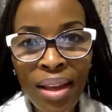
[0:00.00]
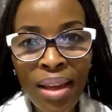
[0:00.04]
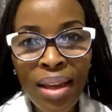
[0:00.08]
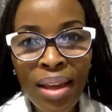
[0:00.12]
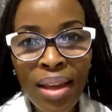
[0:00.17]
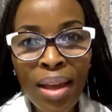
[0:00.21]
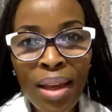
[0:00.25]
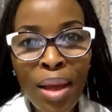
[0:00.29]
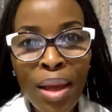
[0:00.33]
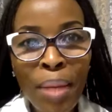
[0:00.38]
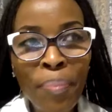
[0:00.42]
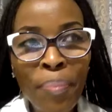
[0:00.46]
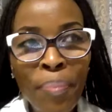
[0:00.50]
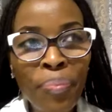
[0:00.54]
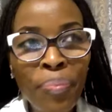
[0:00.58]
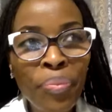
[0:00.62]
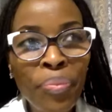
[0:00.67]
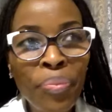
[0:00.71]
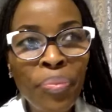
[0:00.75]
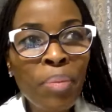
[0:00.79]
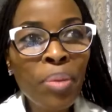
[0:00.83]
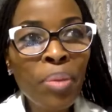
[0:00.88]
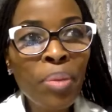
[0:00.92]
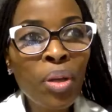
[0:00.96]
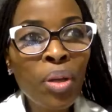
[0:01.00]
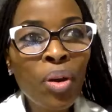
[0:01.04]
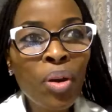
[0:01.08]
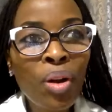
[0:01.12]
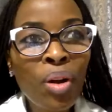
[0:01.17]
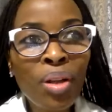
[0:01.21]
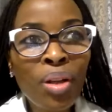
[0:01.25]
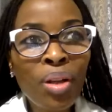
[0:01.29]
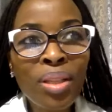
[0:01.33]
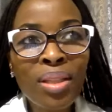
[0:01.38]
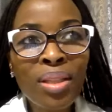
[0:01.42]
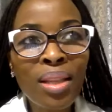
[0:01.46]
um,
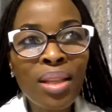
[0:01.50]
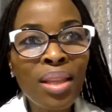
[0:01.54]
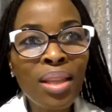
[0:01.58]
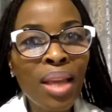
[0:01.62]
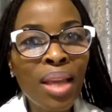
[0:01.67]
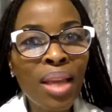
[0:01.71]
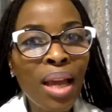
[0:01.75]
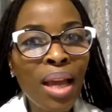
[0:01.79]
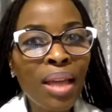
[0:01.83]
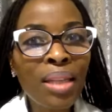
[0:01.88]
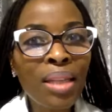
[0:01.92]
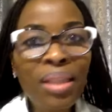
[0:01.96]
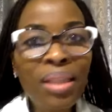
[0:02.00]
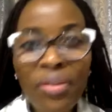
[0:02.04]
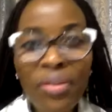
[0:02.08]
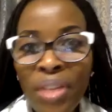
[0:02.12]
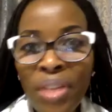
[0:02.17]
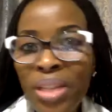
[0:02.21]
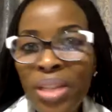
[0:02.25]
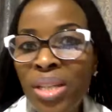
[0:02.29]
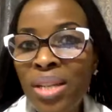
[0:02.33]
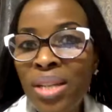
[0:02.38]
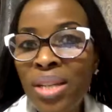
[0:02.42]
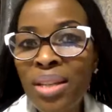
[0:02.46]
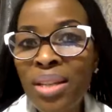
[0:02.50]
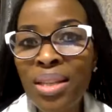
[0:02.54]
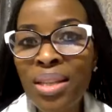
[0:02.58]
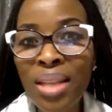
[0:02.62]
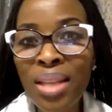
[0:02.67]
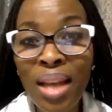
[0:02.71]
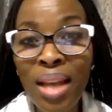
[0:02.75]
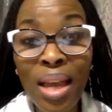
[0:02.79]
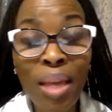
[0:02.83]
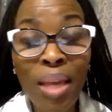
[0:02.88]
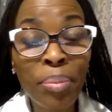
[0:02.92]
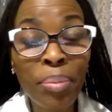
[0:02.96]
because there are interventions
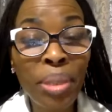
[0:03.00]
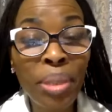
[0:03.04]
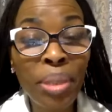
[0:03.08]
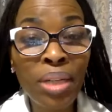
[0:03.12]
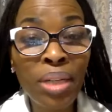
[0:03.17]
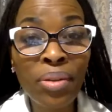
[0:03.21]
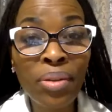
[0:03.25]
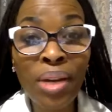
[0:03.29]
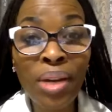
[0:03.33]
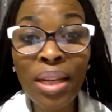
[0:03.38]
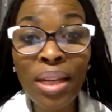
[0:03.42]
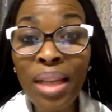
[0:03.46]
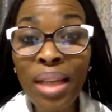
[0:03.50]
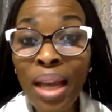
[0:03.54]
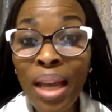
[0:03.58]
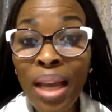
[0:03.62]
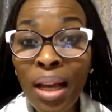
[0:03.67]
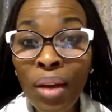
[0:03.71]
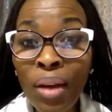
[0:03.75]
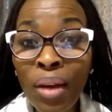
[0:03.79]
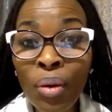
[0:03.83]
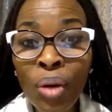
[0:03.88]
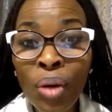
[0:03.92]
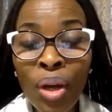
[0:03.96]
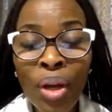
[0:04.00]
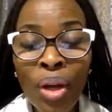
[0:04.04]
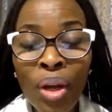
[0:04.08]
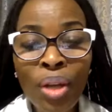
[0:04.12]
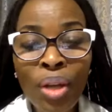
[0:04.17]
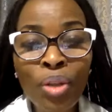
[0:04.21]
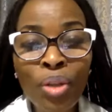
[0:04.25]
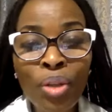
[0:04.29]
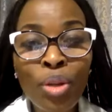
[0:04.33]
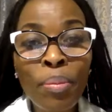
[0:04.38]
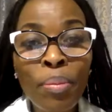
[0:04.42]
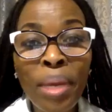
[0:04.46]
that are happening right now
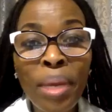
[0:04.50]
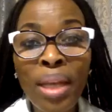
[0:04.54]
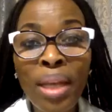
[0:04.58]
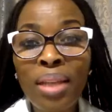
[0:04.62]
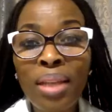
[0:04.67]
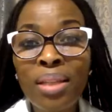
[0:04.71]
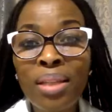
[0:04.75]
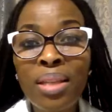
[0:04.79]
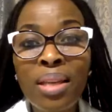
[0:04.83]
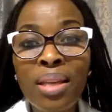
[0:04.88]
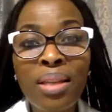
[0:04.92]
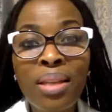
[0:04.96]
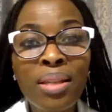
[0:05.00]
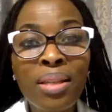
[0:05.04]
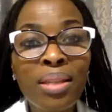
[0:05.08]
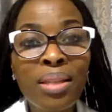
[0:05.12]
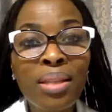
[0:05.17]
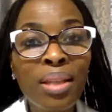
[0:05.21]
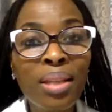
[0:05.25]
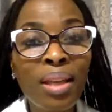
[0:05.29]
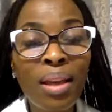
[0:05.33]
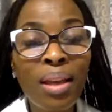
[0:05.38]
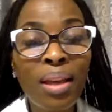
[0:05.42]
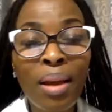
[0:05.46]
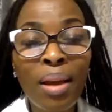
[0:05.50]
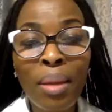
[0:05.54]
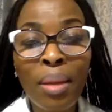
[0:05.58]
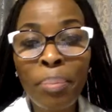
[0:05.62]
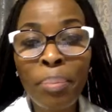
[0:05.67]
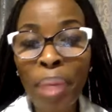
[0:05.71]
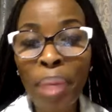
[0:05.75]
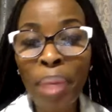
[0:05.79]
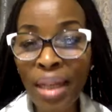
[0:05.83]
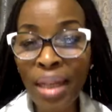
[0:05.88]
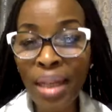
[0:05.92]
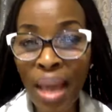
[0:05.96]
to manage this uh,
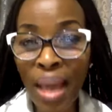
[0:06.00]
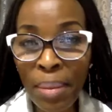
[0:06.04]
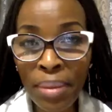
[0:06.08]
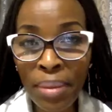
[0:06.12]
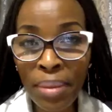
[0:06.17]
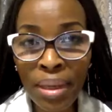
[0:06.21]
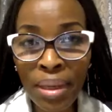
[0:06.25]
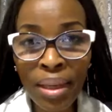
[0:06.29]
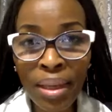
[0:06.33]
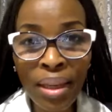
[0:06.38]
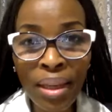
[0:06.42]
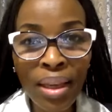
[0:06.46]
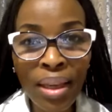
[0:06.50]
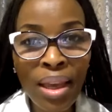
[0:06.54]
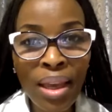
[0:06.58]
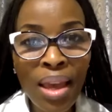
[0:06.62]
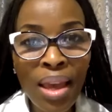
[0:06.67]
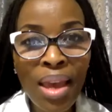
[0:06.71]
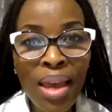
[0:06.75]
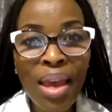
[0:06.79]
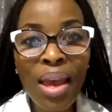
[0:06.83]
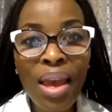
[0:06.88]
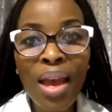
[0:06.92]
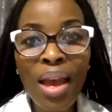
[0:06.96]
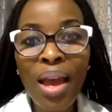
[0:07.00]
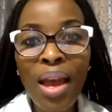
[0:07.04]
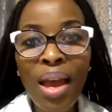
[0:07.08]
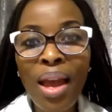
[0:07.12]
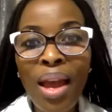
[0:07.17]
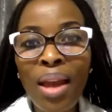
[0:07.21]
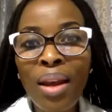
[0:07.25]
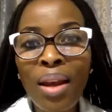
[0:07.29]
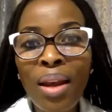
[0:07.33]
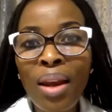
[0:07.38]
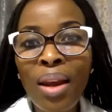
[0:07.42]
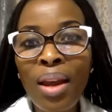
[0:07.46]
pandemic
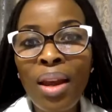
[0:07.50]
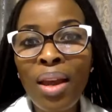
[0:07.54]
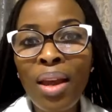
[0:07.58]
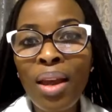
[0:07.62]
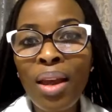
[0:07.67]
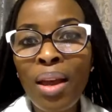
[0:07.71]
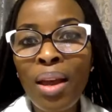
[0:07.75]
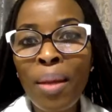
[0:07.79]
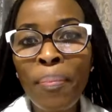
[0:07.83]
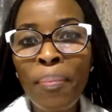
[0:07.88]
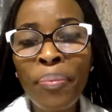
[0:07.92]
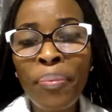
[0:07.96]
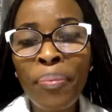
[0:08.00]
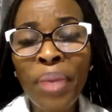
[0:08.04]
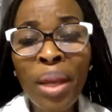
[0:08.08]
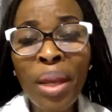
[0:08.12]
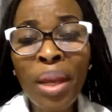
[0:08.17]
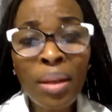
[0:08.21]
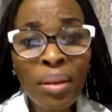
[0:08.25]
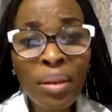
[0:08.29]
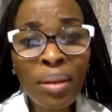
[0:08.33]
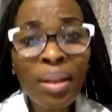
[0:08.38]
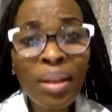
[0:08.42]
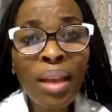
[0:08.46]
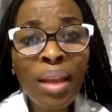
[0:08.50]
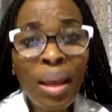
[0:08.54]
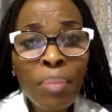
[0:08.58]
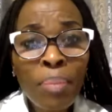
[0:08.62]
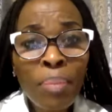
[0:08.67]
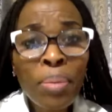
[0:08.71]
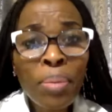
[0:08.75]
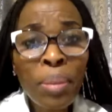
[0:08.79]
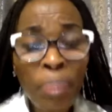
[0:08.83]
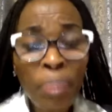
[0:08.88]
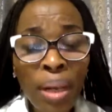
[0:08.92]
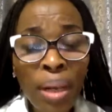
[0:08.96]
and um, and
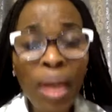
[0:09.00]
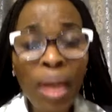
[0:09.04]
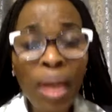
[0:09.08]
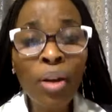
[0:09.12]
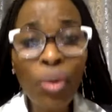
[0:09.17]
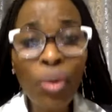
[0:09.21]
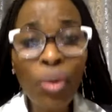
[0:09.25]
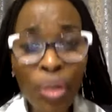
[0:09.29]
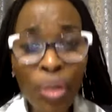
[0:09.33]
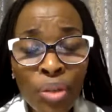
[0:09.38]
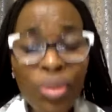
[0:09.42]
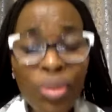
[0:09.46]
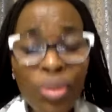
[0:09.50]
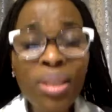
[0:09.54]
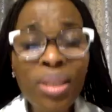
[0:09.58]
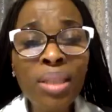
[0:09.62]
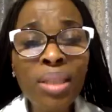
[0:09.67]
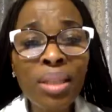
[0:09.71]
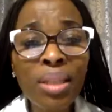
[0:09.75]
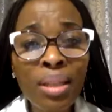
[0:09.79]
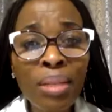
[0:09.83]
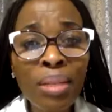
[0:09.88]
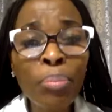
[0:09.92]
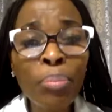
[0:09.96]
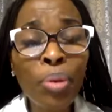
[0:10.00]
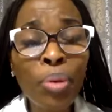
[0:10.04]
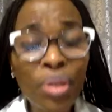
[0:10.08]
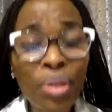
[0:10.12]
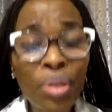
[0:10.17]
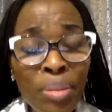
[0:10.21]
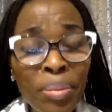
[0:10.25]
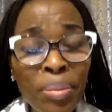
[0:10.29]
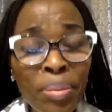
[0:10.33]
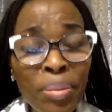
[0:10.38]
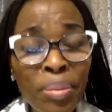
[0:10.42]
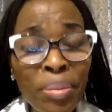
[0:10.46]
and people are going to see
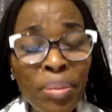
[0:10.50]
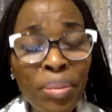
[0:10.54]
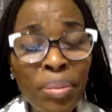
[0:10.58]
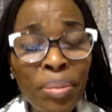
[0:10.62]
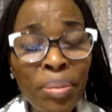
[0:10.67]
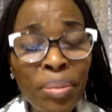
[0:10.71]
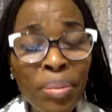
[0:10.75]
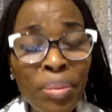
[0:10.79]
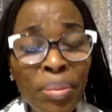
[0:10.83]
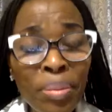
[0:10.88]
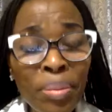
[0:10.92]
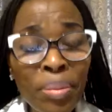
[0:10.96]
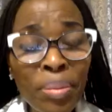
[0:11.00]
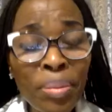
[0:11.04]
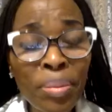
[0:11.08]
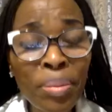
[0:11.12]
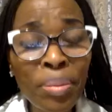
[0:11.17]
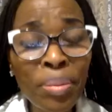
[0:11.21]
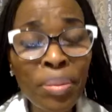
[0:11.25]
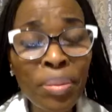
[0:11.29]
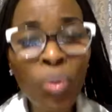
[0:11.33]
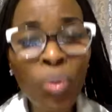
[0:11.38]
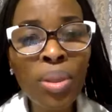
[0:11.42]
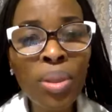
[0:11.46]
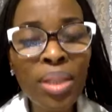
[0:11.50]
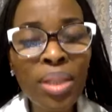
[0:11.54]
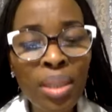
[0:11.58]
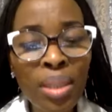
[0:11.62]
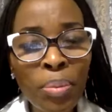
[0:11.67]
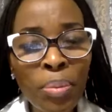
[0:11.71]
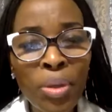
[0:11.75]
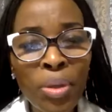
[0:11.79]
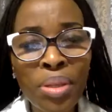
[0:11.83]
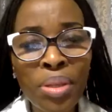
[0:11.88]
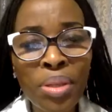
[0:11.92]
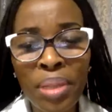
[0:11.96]
possibilities people will see
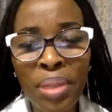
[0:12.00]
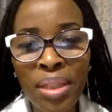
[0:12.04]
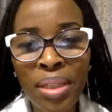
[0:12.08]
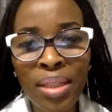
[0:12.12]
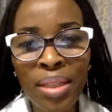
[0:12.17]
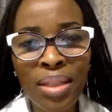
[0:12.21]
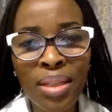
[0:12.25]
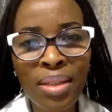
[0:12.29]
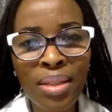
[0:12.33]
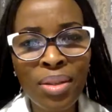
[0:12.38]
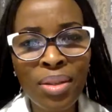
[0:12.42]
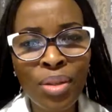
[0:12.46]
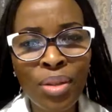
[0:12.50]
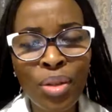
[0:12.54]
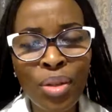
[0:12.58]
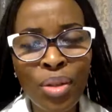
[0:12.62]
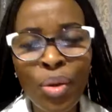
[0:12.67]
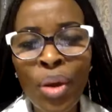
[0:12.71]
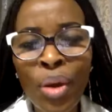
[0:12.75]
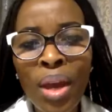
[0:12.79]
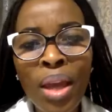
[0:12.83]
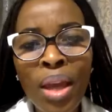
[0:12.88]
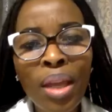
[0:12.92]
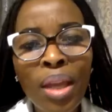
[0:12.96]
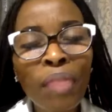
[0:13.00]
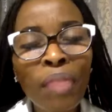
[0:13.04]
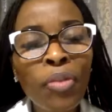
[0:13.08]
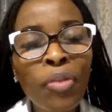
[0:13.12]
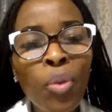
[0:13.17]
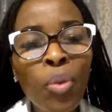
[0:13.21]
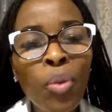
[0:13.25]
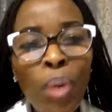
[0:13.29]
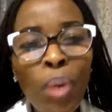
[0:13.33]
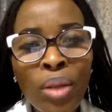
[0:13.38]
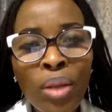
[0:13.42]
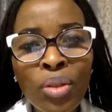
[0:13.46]
possibilities so if
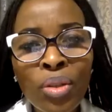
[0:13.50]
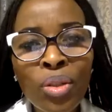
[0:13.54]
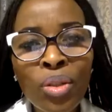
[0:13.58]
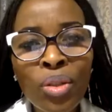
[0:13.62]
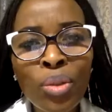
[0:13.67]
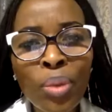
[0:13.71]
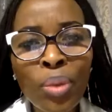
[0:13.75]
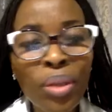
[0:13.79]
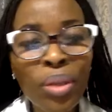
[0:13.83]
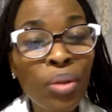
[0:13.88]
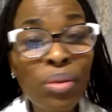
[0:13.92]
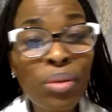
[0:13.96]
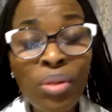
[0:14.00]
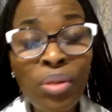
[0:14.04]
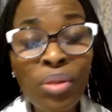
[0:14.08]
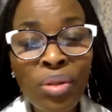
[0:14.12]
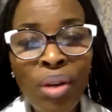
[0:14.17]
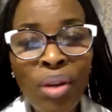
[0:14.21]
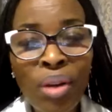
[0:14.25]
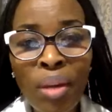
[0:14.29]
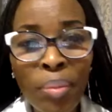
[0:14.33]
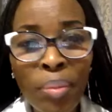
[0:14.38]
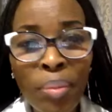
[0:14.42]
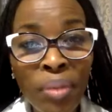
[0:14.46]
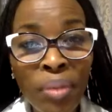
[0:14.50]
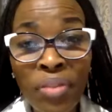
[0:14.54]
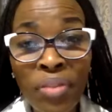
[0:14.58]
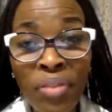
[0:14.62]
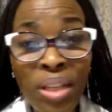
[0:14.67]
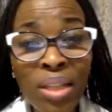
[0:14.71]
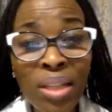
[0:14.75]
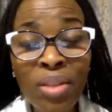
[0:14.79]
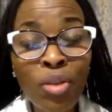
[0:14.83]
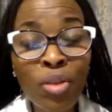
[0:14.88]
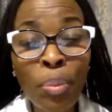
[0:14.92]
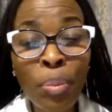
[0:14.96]
you want to do it don't stop if
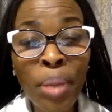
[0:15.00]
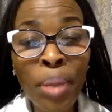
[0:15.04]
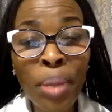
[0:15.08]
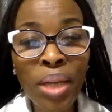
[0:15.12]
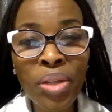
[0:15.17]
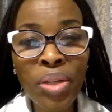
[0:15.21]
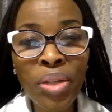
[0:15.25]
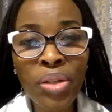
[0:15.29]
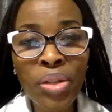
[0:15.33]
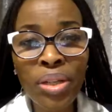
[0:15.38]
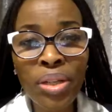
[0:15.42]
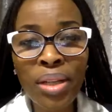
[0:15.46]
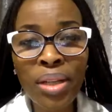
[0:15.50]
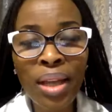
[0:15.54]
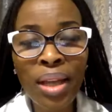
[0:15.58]
this is your passion